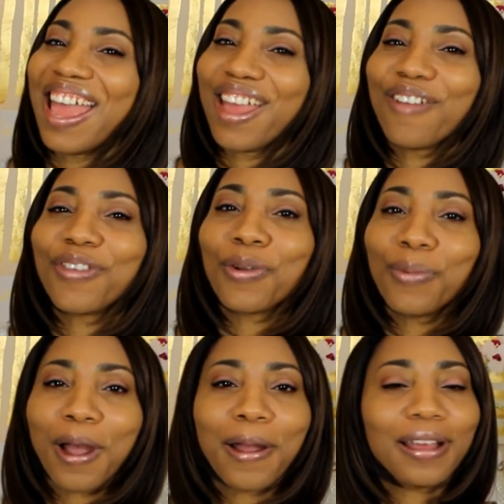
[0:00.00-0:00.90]
if you
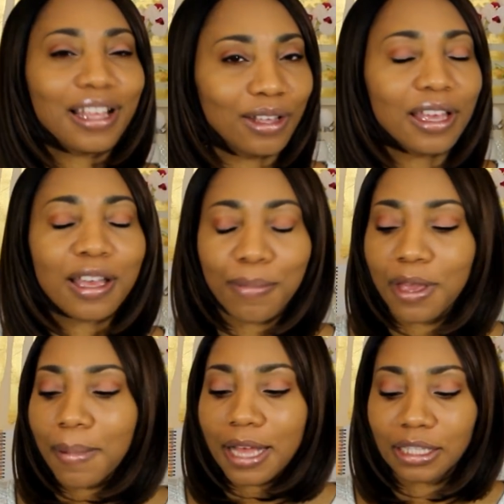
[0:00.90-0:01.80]
were, it could
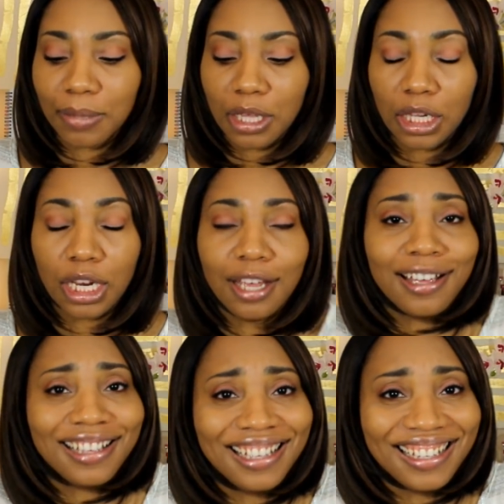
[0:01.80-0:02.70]
be a possibility.
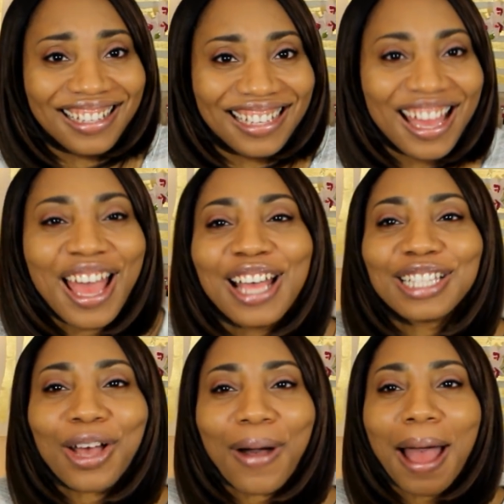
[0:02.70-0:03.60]

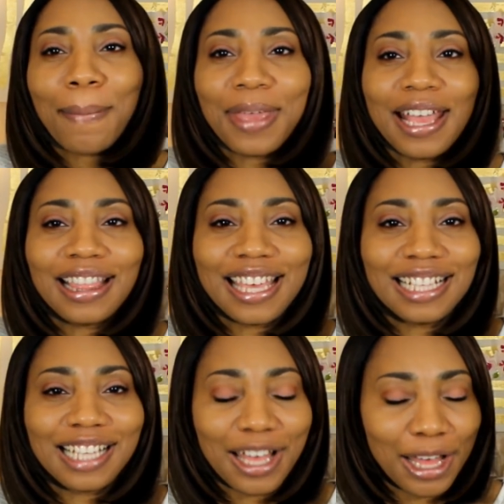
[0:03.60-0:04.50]
So I picked
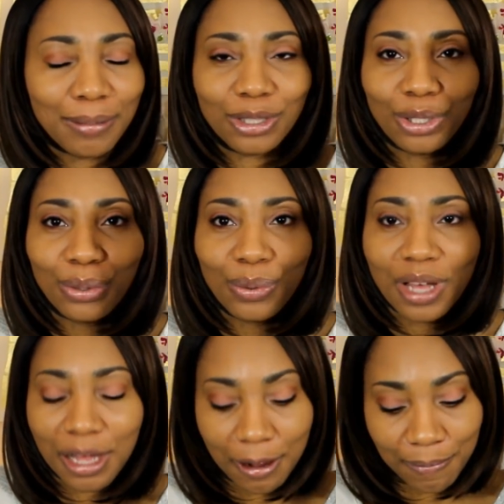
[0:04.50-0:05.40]
this up
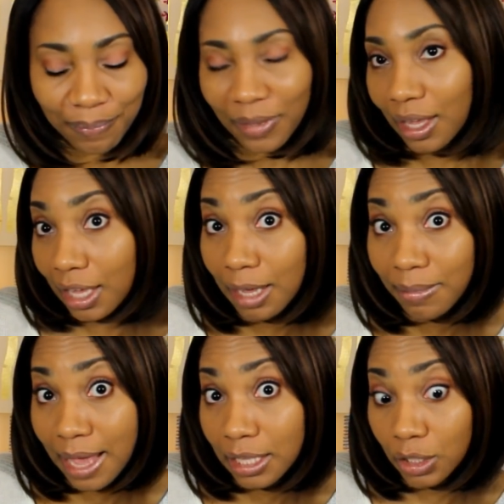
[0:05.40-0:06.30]
to
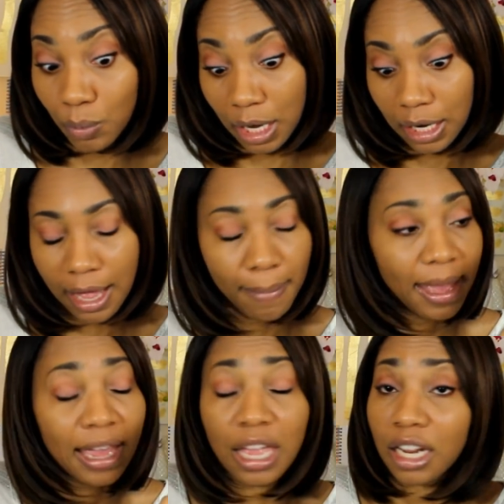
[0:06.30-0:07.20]
keep that sweating at
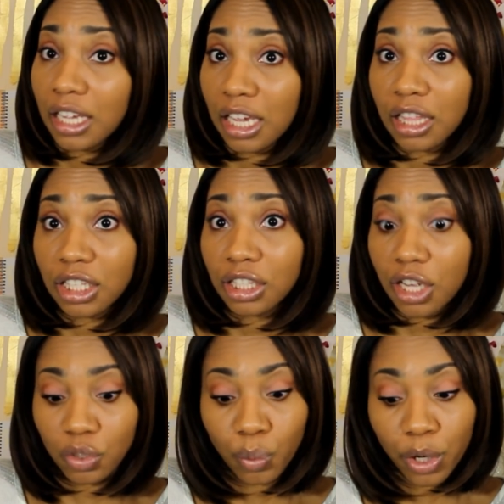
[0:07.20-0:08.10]
bay, and again, this
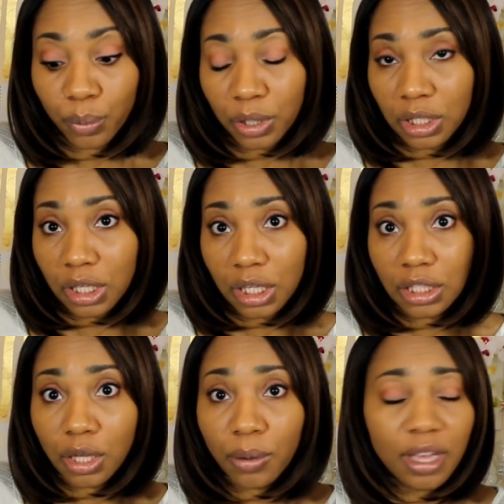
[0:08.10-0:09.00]
does work really
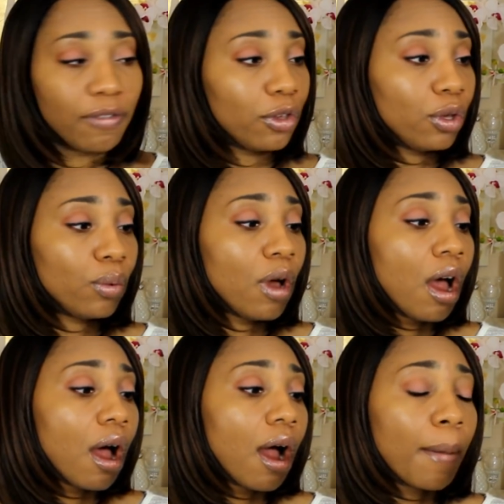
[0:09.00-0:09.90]
good. So if you
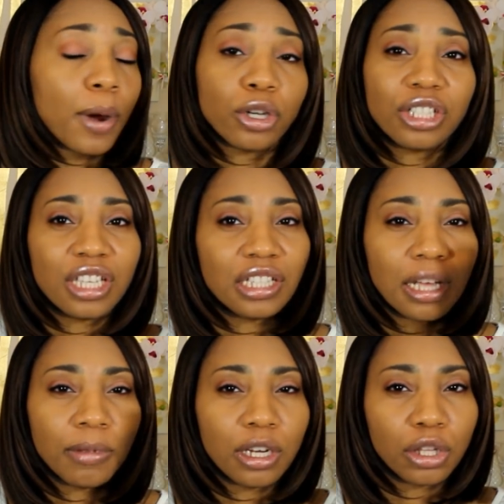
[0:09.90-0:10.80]
are purchasing
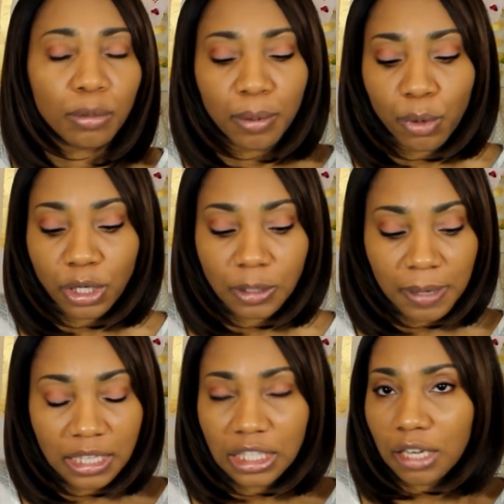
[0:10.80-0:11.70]
something a little bit more
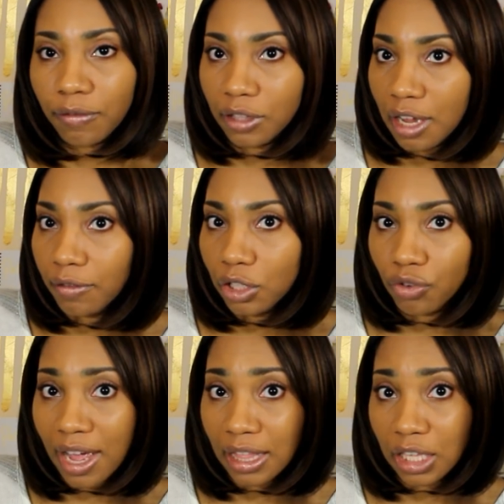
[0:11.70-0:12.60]
expensive, definitely
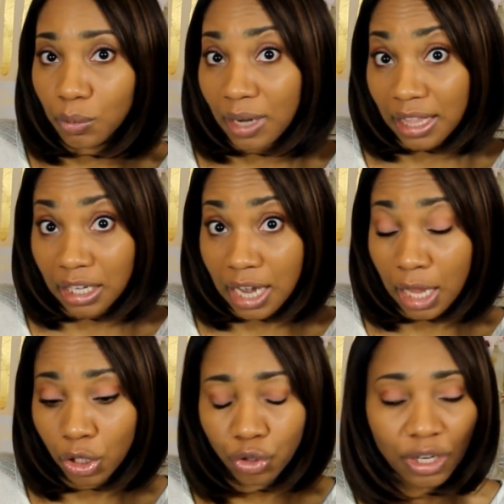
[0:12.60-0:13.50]
try this one at the
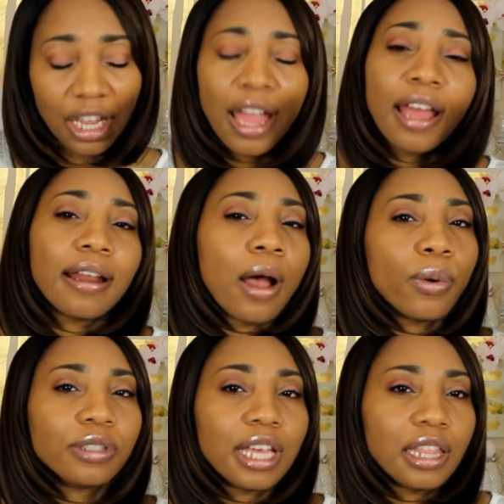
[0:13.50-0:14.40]
Dollar Tree. Now I
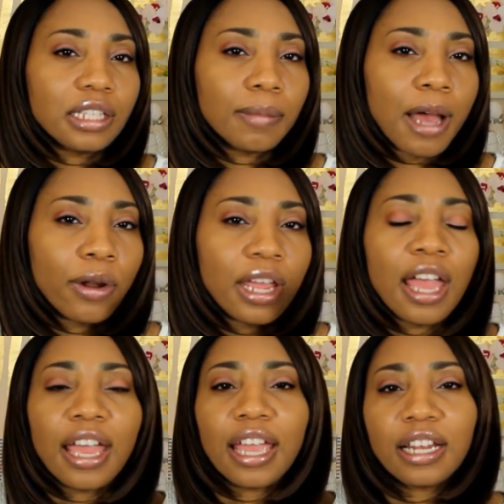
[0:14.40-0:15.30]
will say this about it,
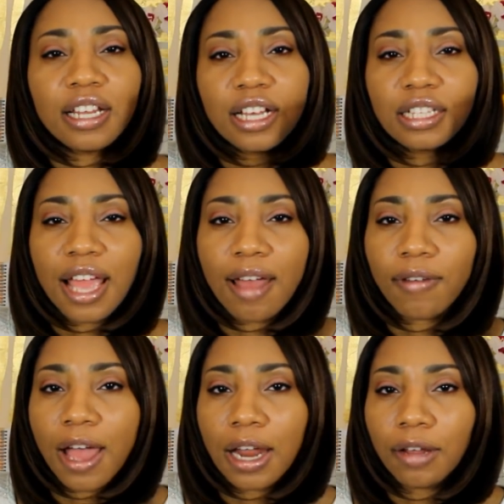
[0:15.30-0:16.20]
it does
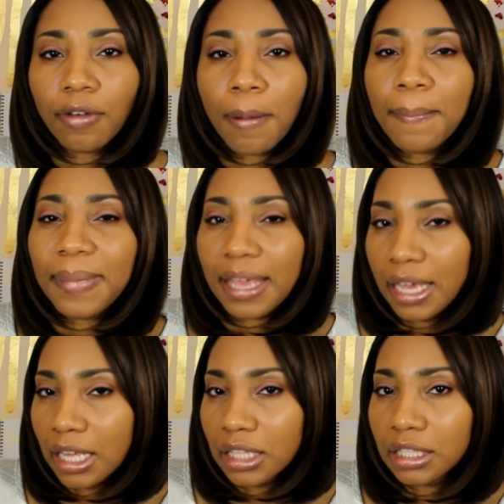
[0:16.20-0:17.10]
have kind of a
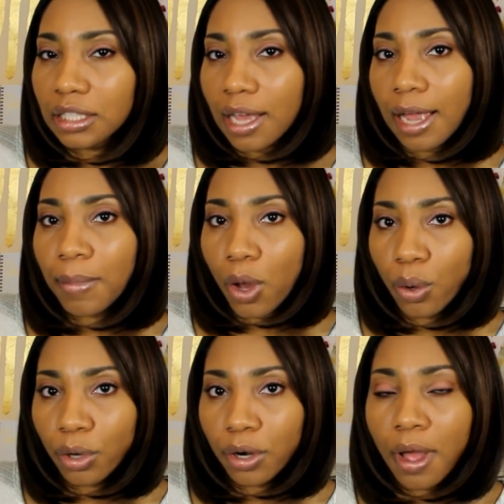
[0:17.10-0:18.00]
men's type
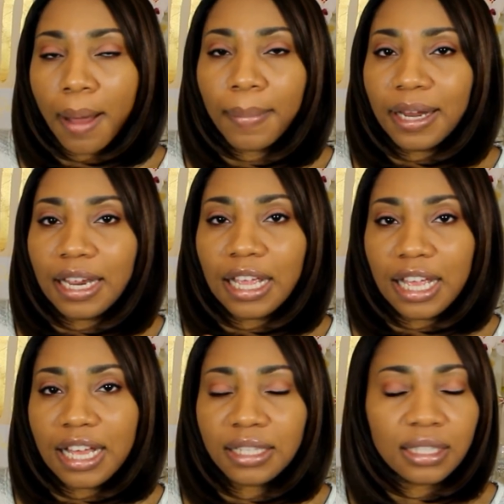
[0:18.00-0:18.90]
odor, but it
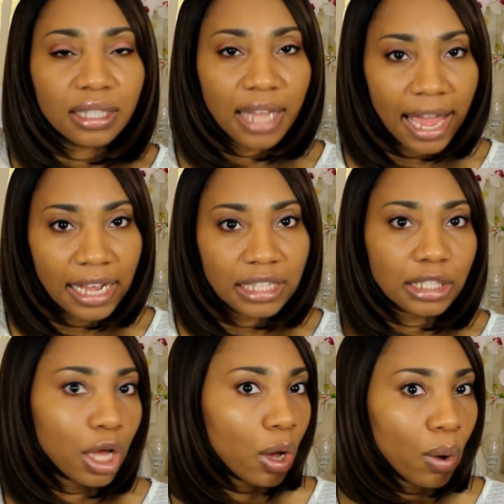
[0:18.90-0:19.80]
is light,
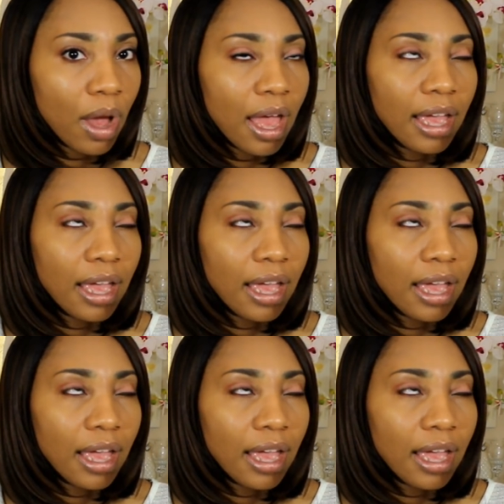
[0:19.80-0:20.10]
so